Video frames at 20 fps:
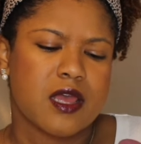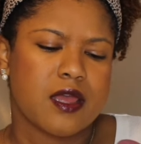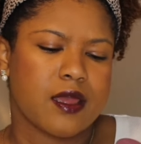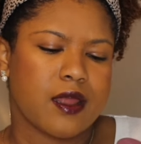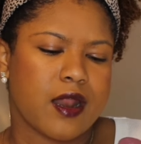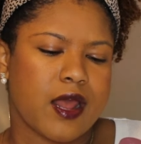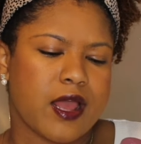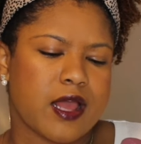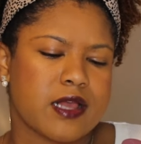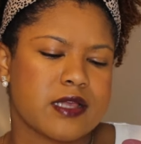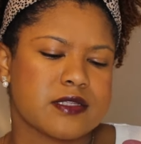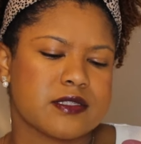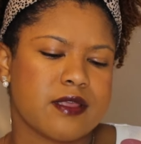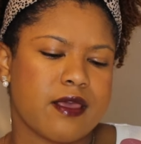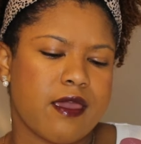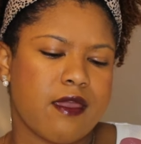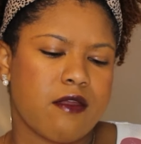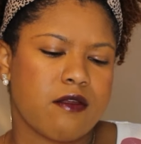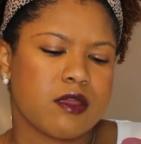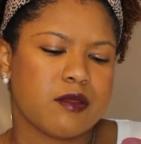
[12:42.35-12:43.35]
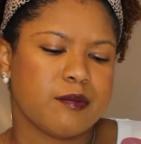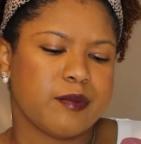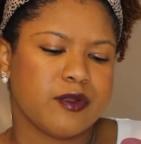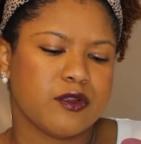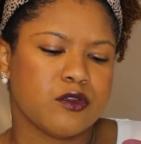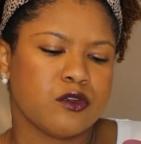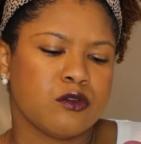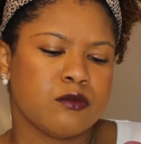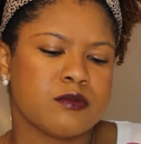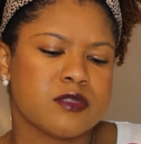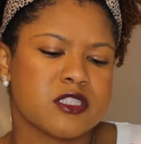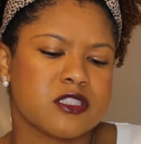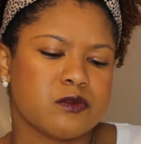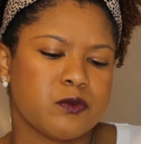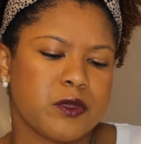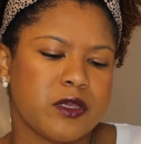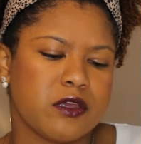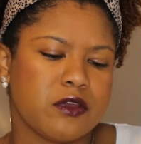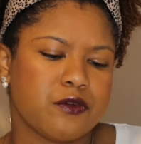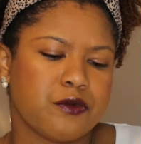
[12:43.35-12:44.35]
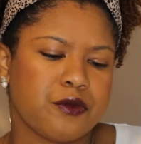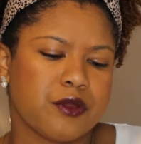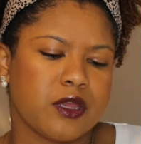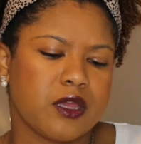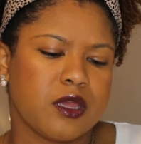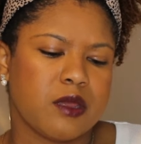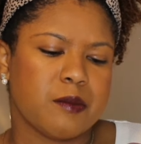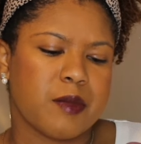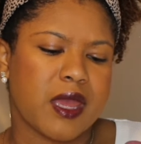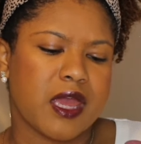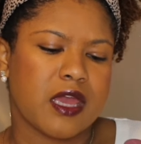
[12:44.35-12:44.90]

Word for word: It has airy bloom, sweet cream,